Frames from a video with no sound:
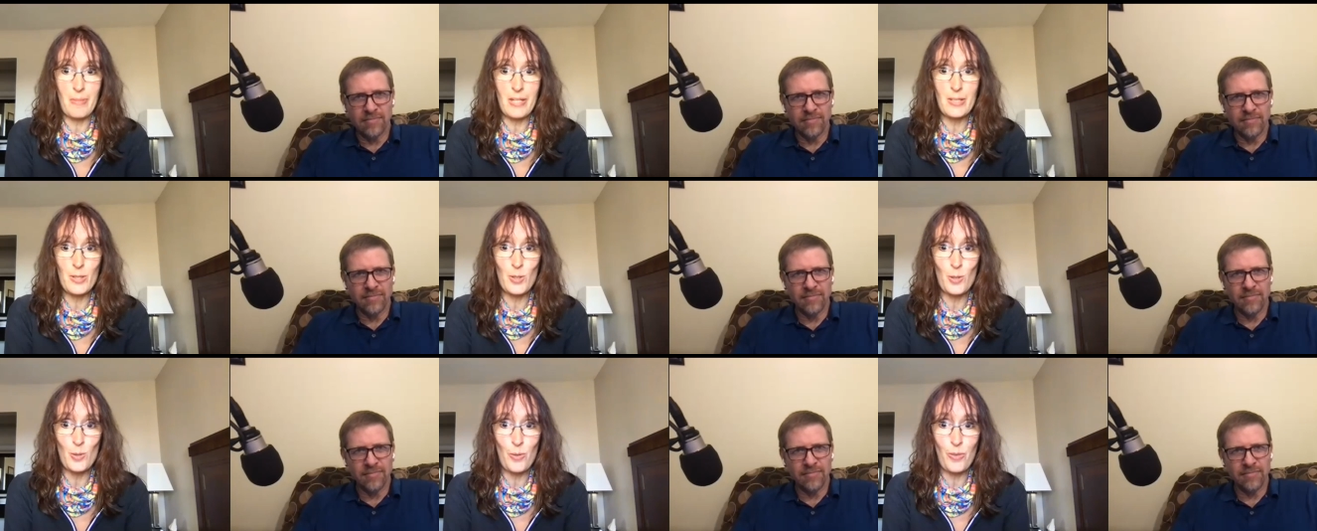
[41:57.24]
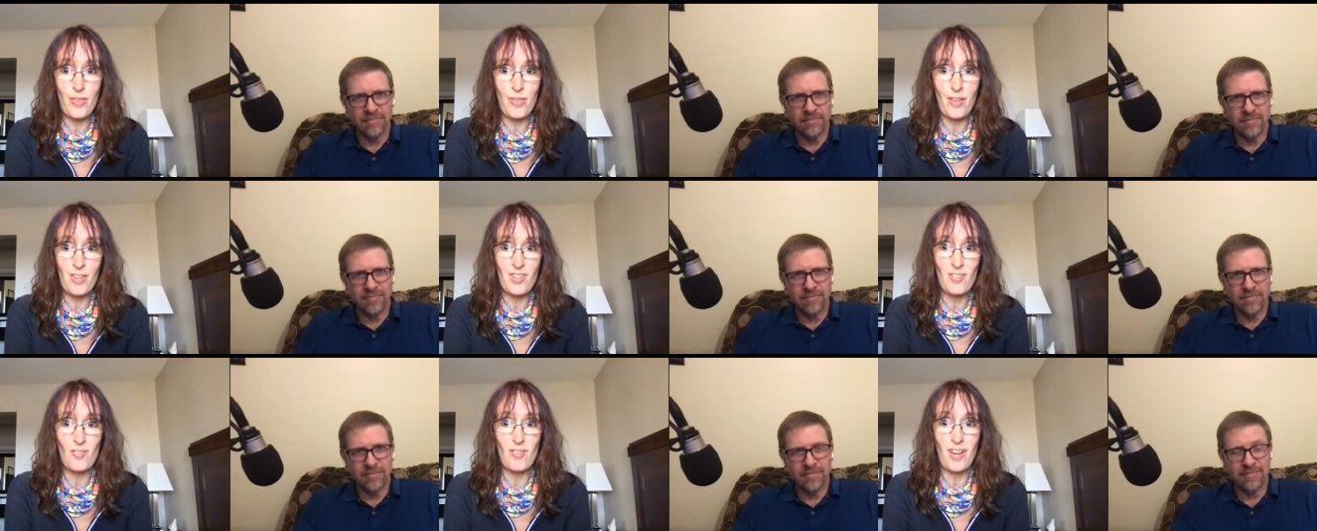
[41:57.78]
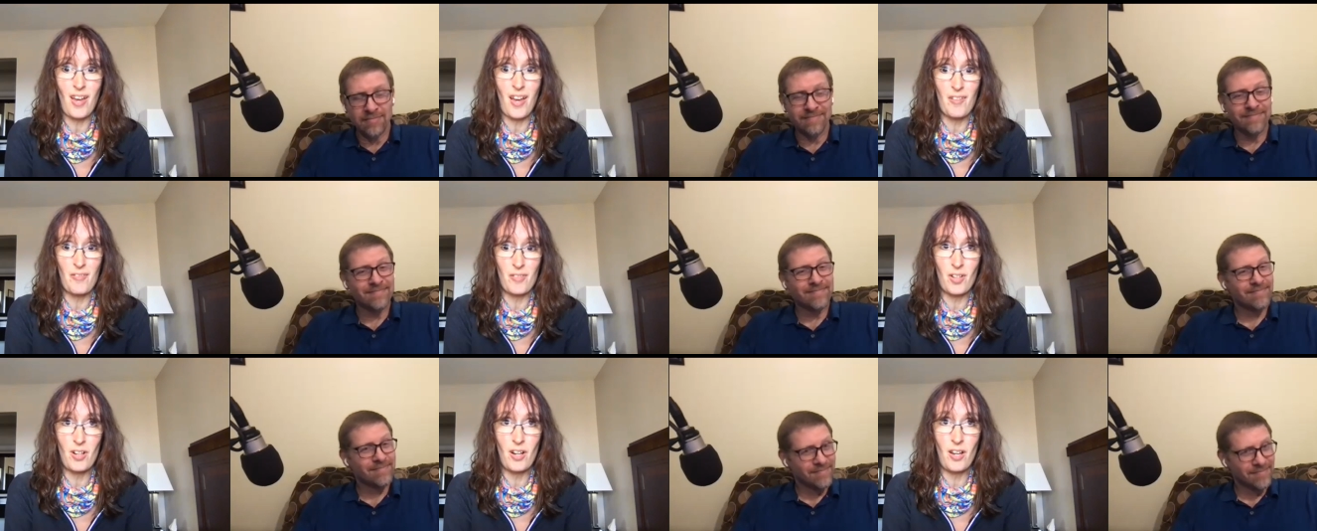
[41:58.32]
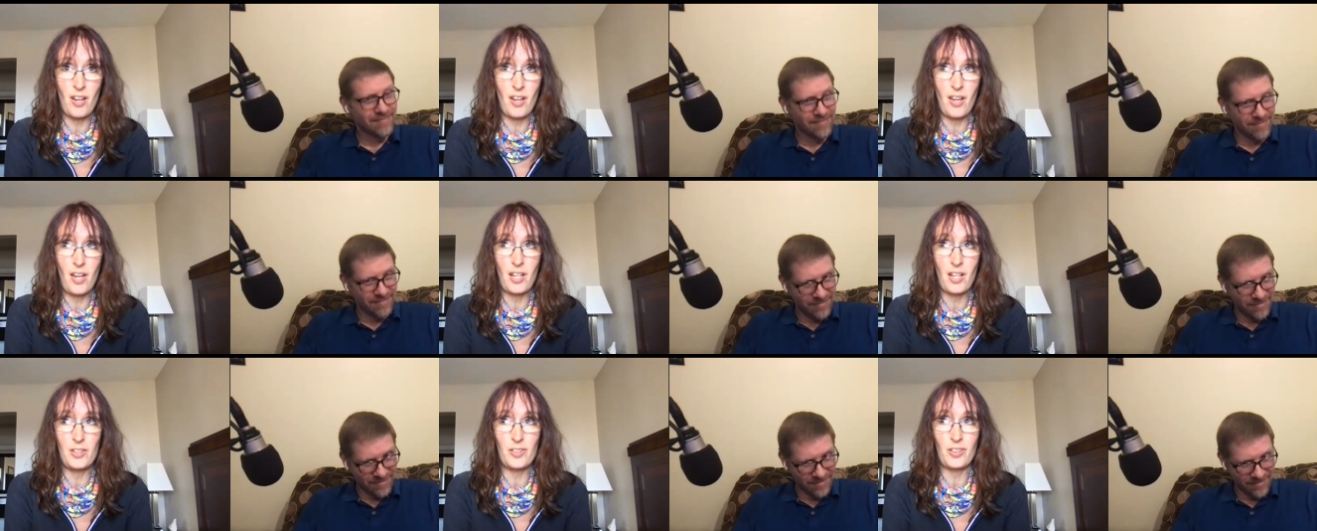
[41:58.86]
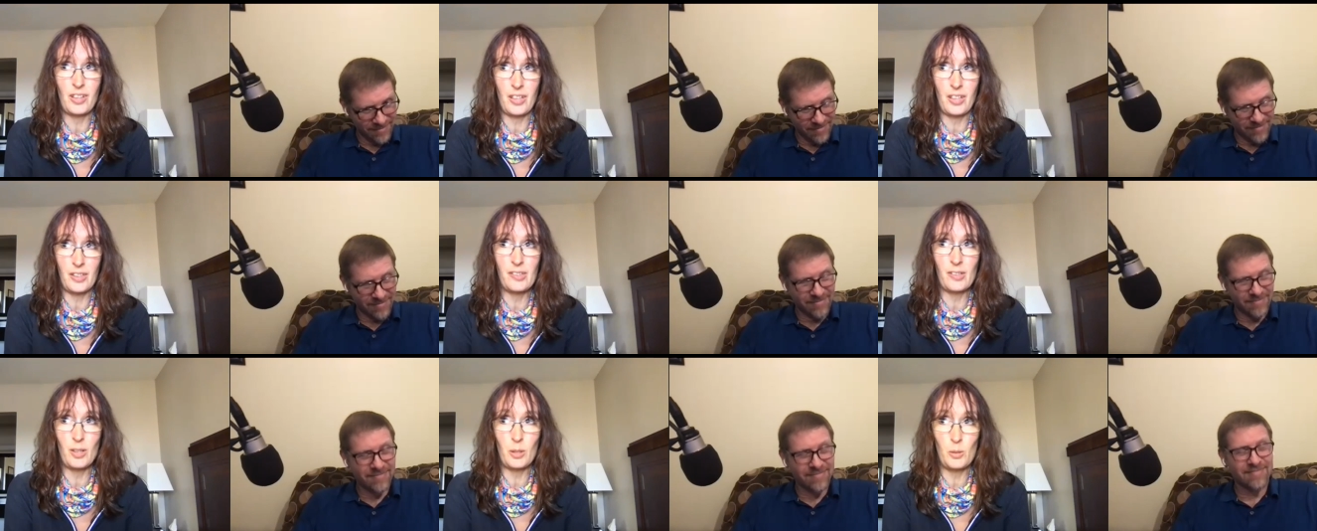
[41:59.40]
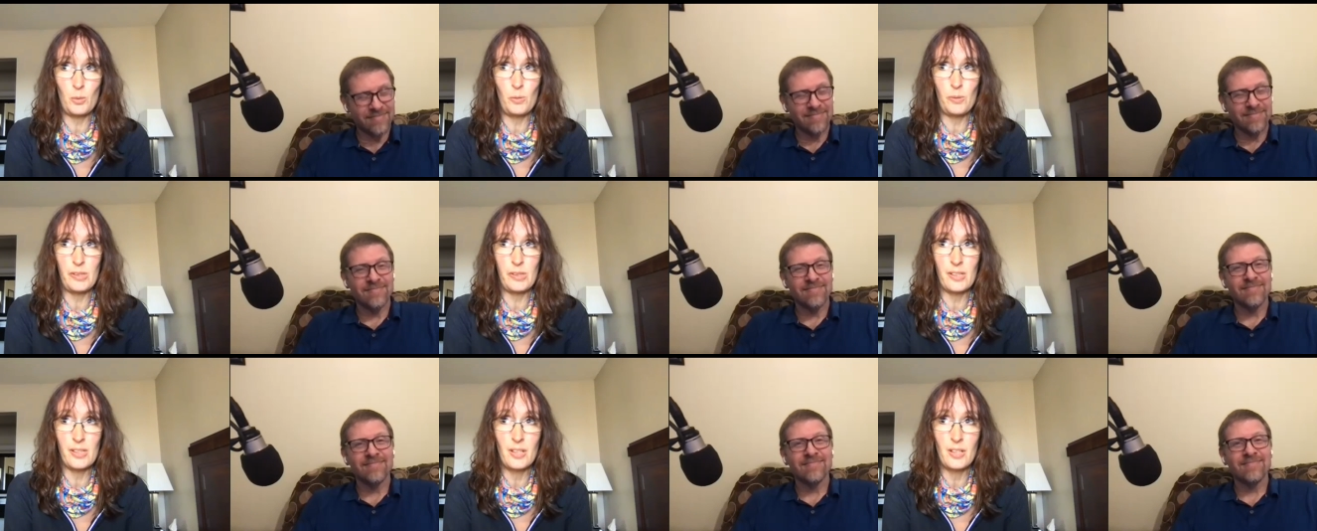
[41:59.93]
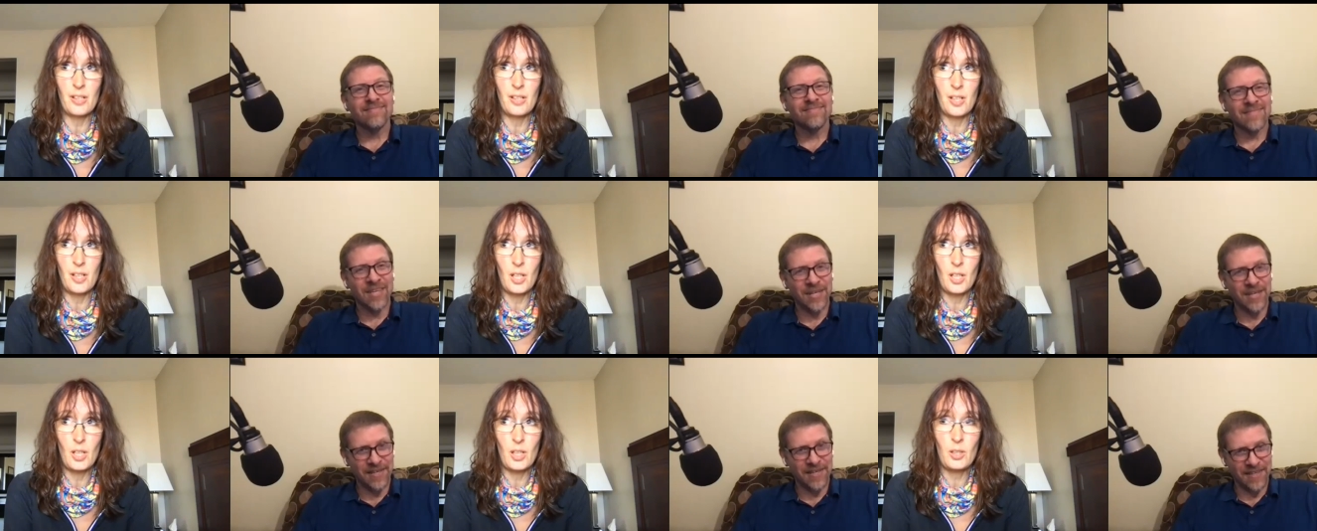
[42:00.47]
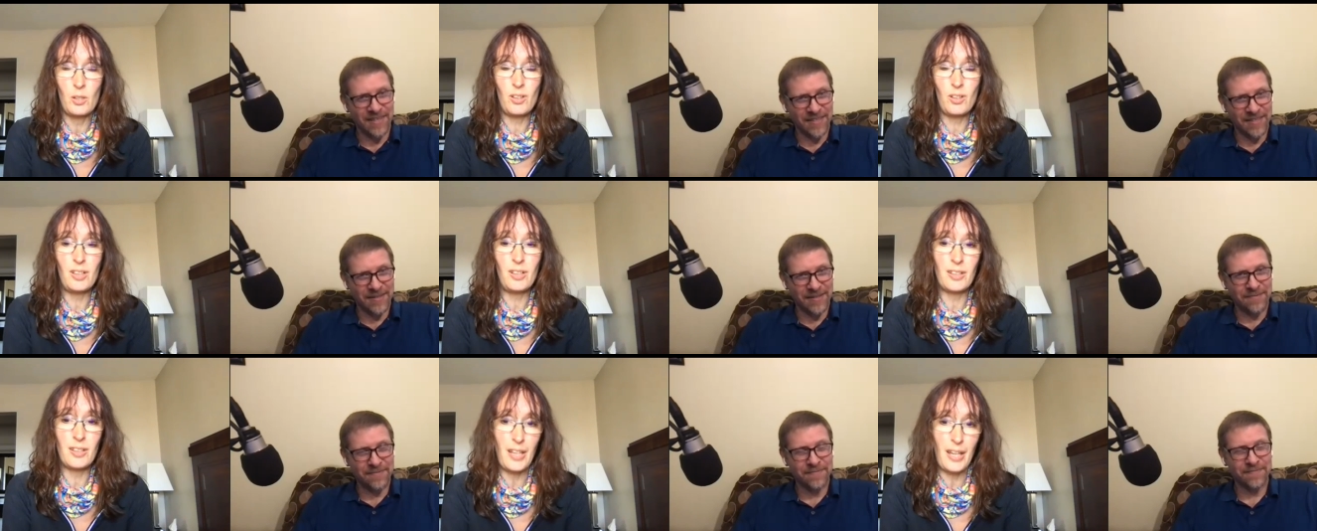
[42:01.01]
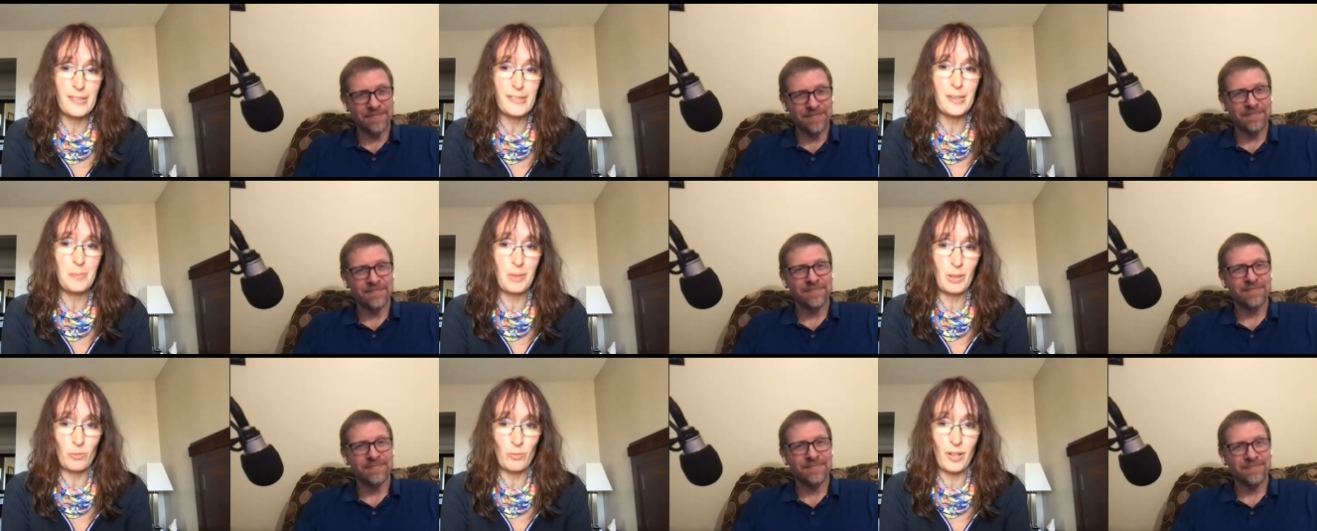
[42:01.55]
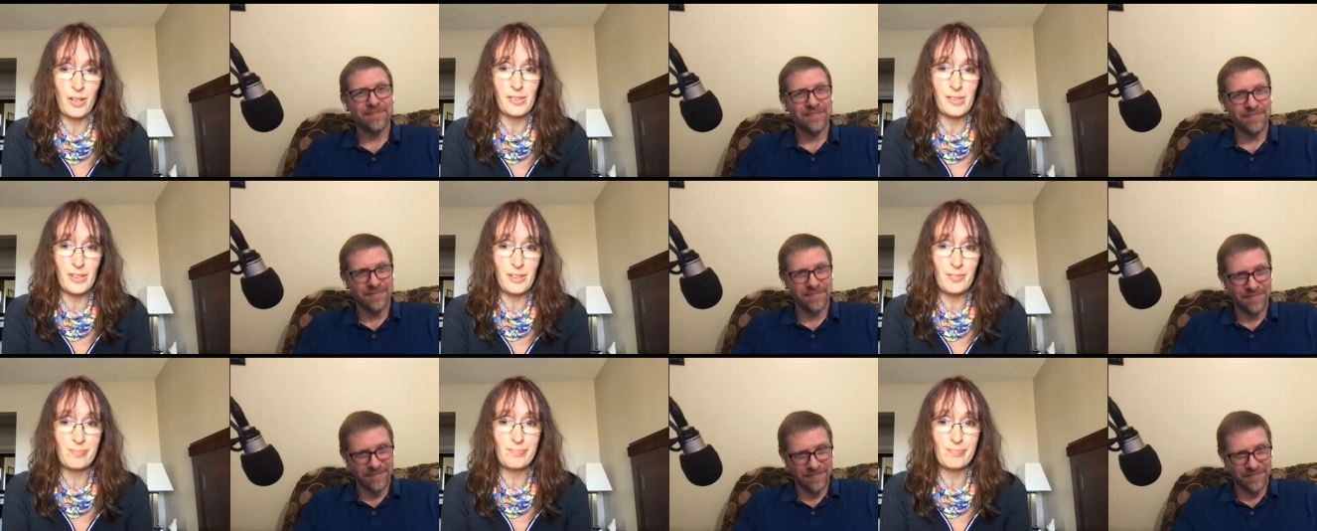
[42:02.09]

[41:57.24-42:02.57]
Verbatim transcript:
Speaker 1: tooth you ever had your kids lose yeah. you can encase them in resin